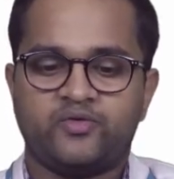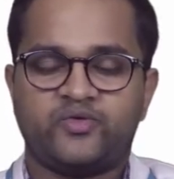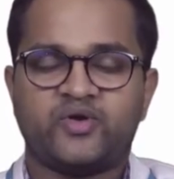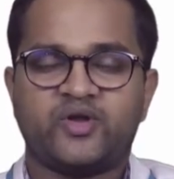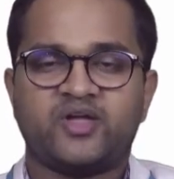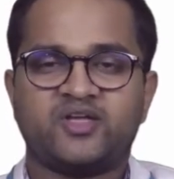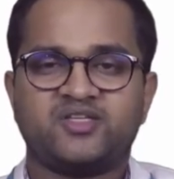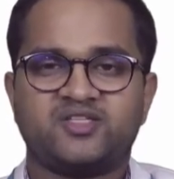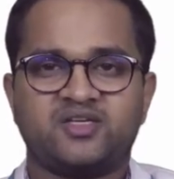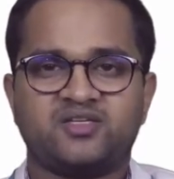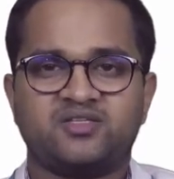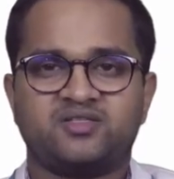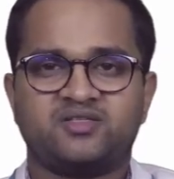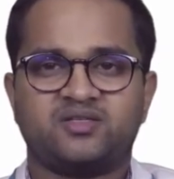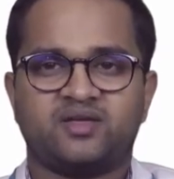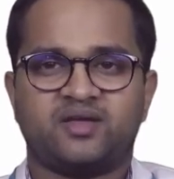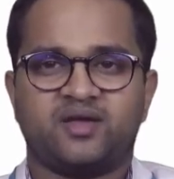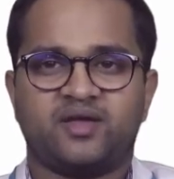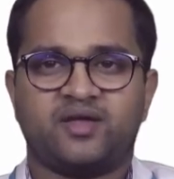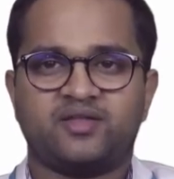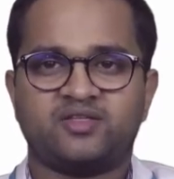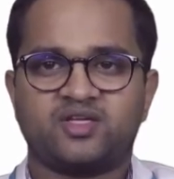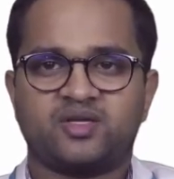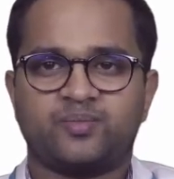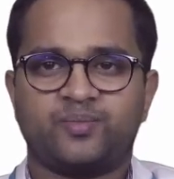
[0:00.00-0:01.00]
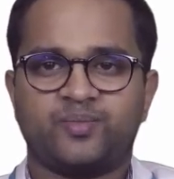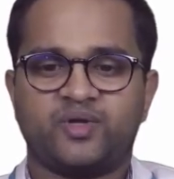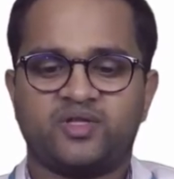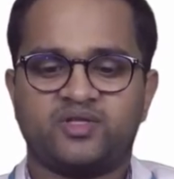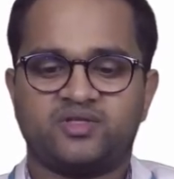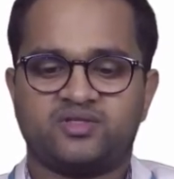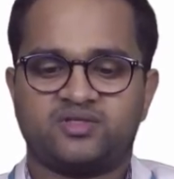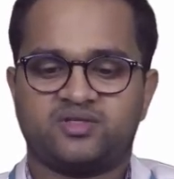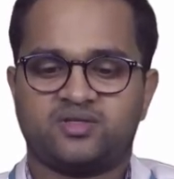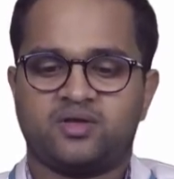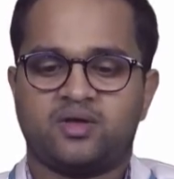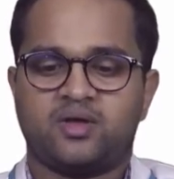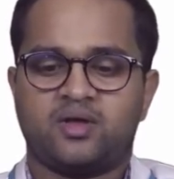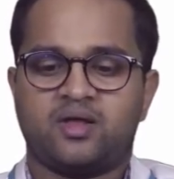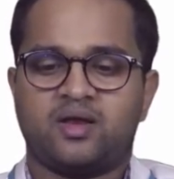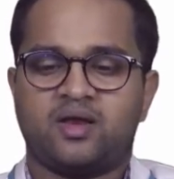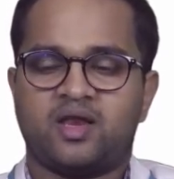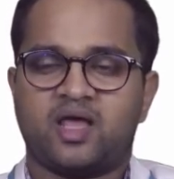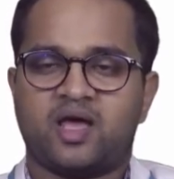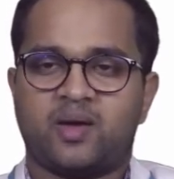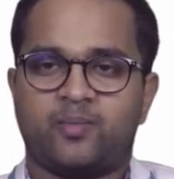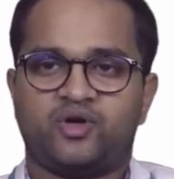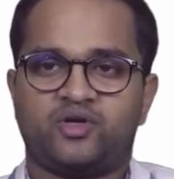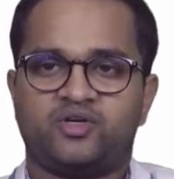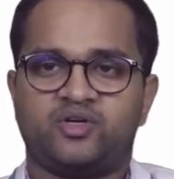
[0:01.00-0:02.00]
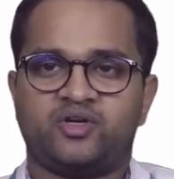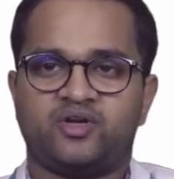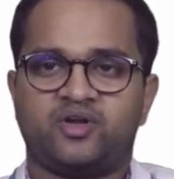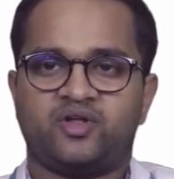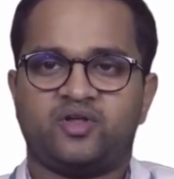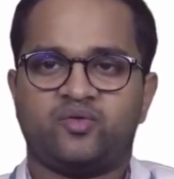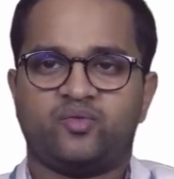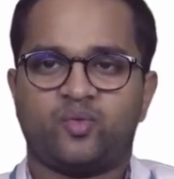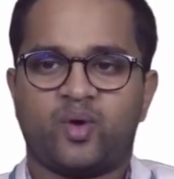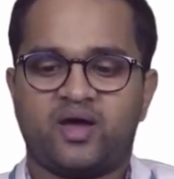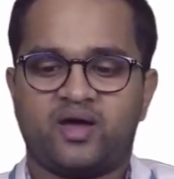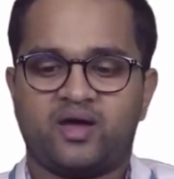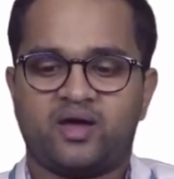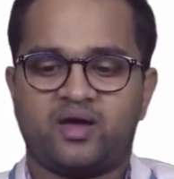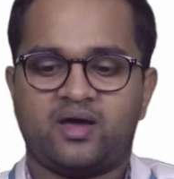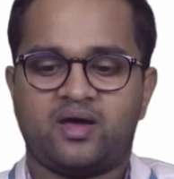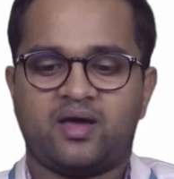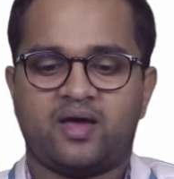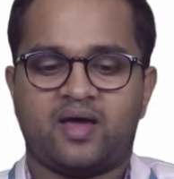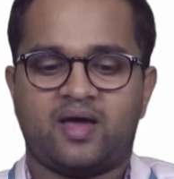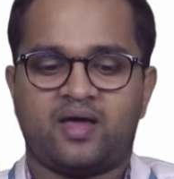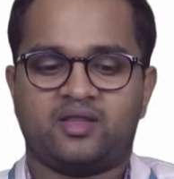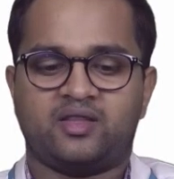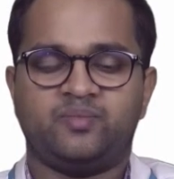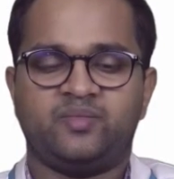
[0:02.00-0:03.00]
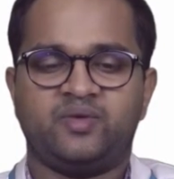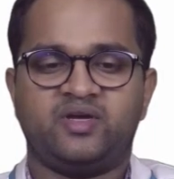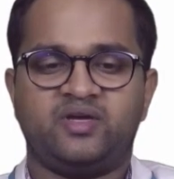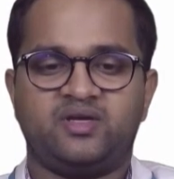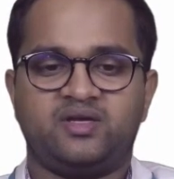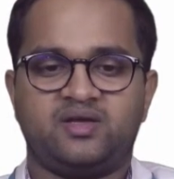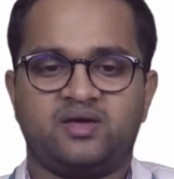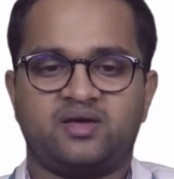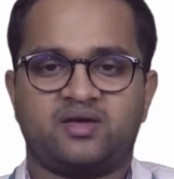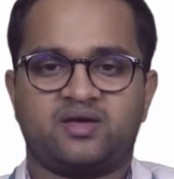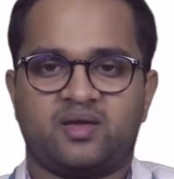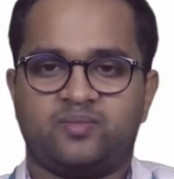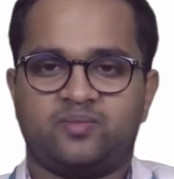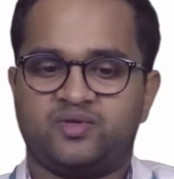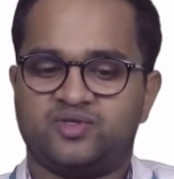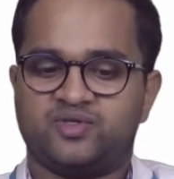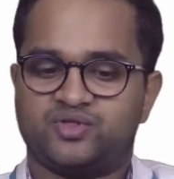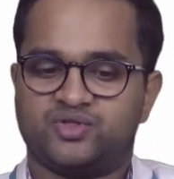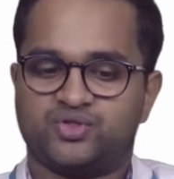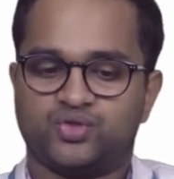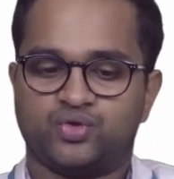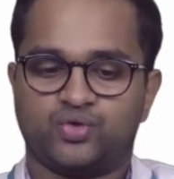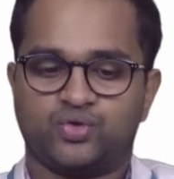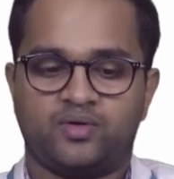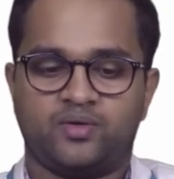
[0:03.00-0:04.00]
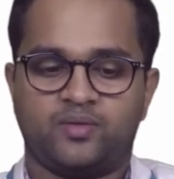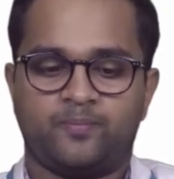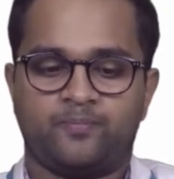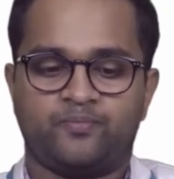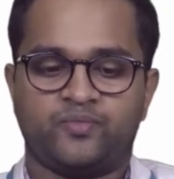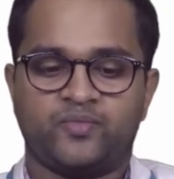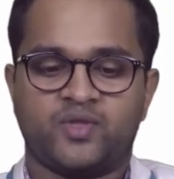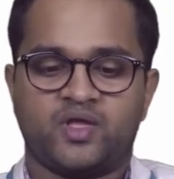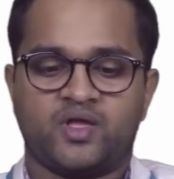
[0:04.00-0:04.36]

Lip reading: Dressings, instruments, laboratory ware and the media can be stored.